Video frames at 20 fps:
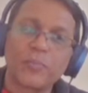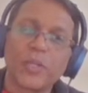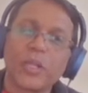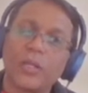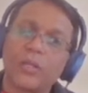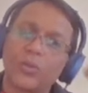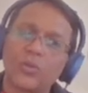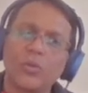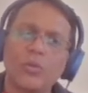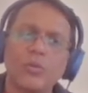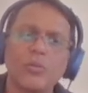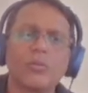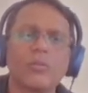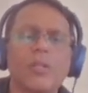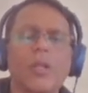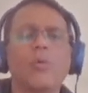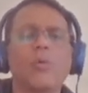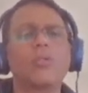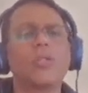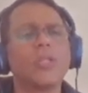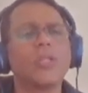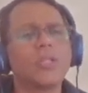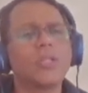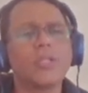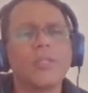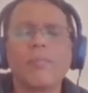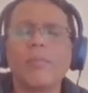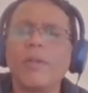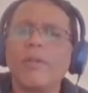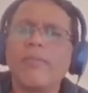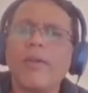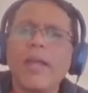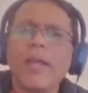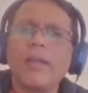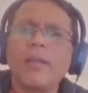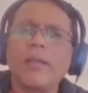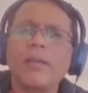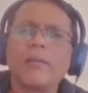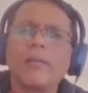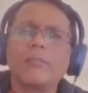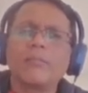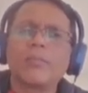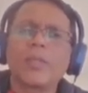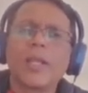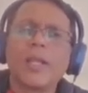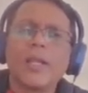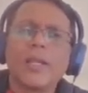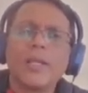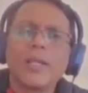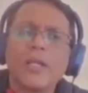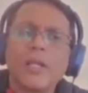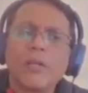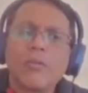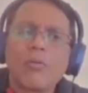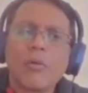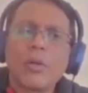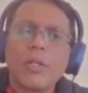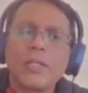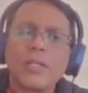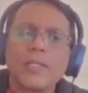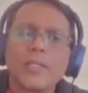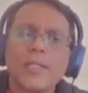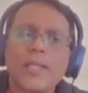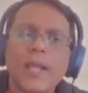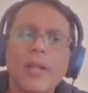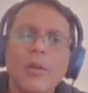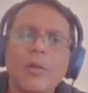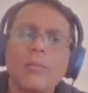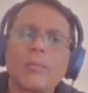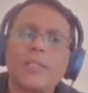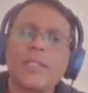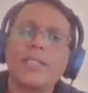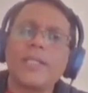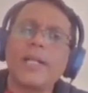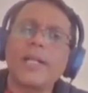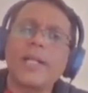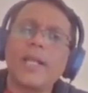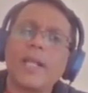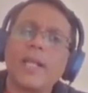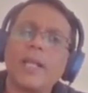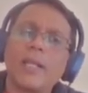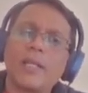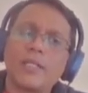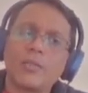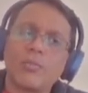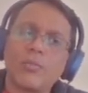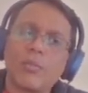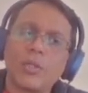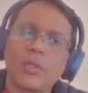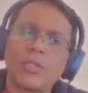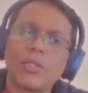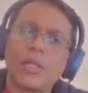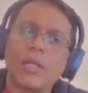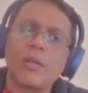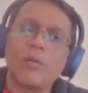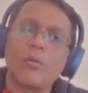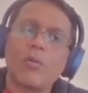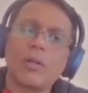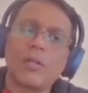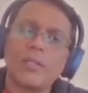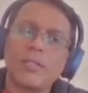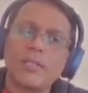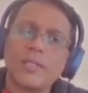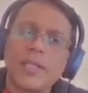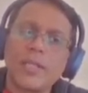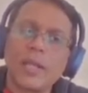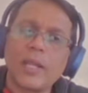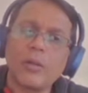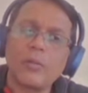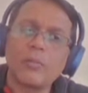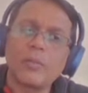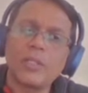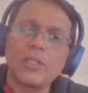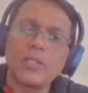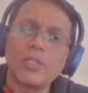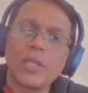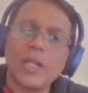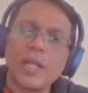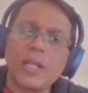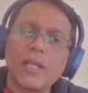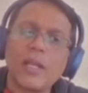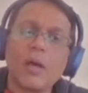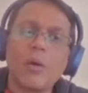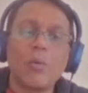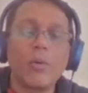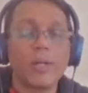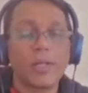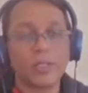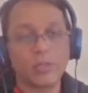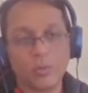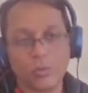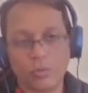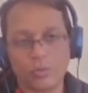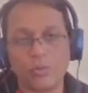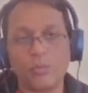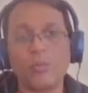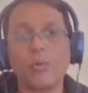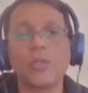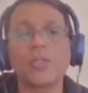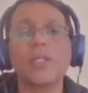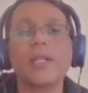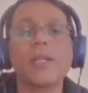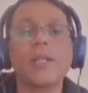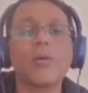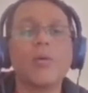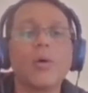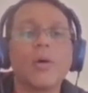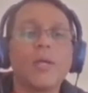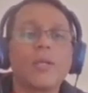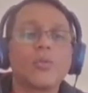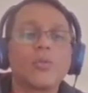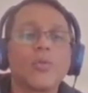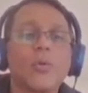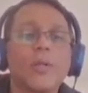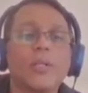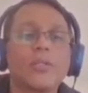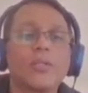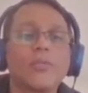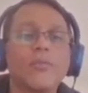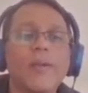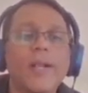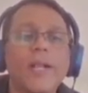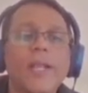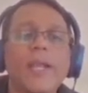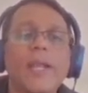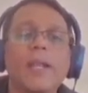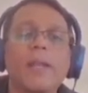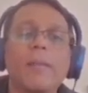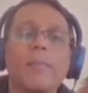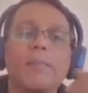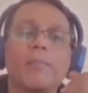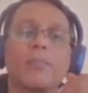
So now just simplify. What is the sign of this 18? It's positive. What is the sign of this 10 now? It is also positive. So it's 28.